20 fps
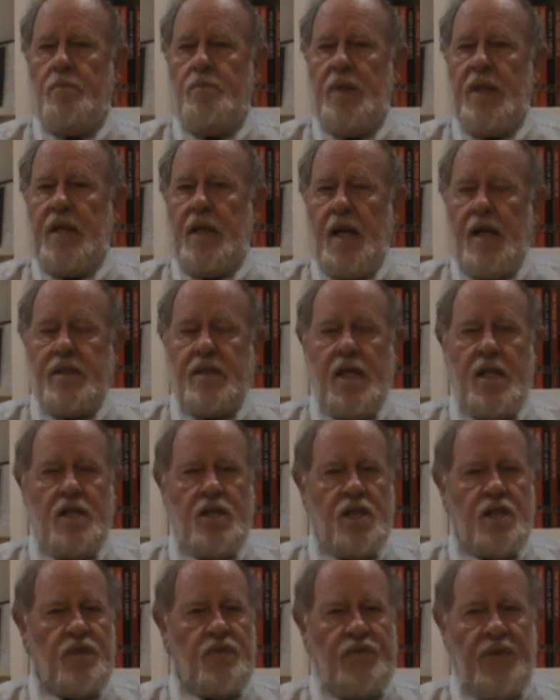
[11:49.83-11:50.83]
because he
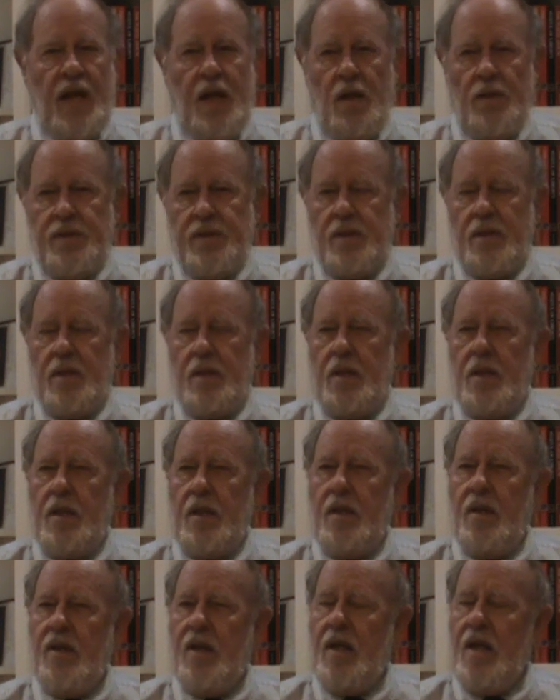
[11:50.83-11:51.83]
just felt
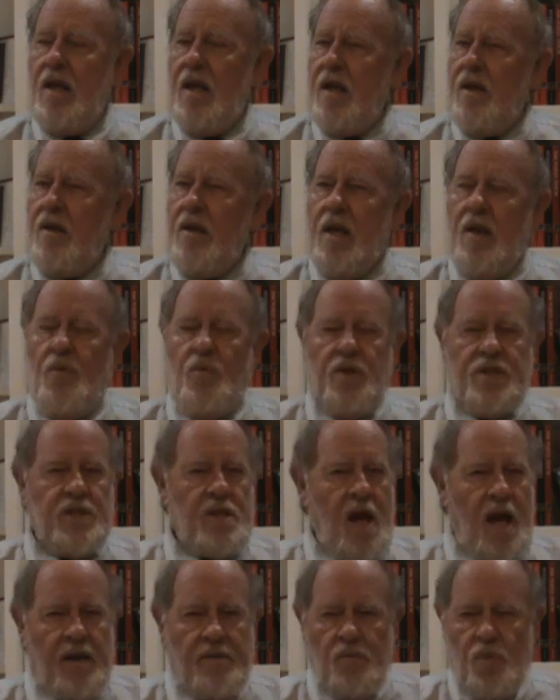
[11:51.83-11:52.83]
it was
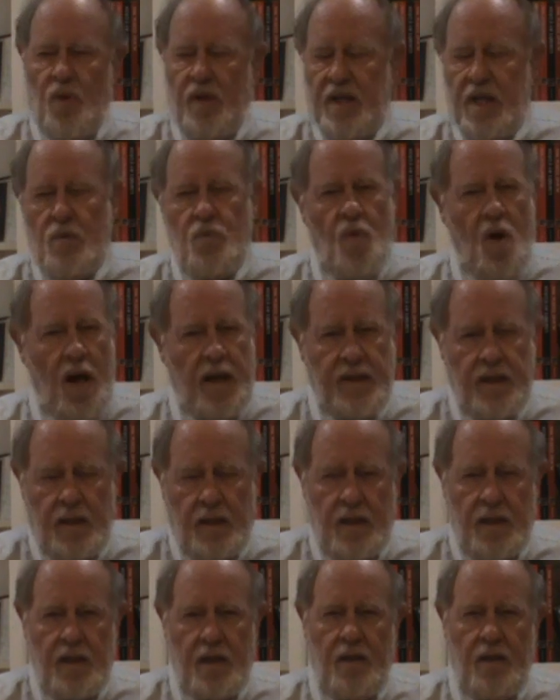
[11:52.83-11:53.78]
not what he wanted.